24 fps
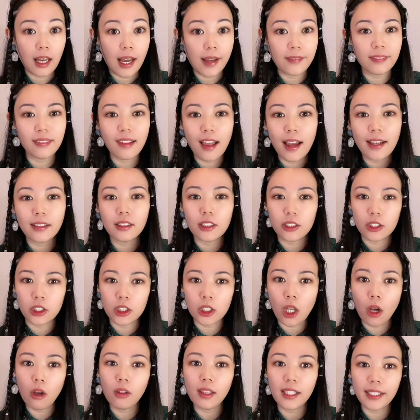Unlike the
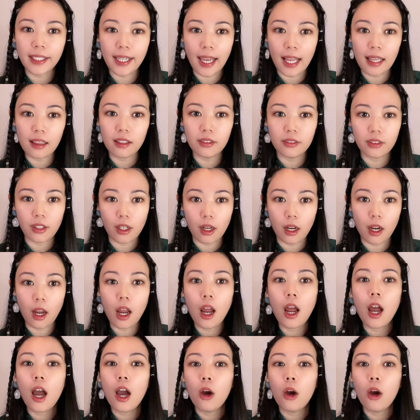solar calendar,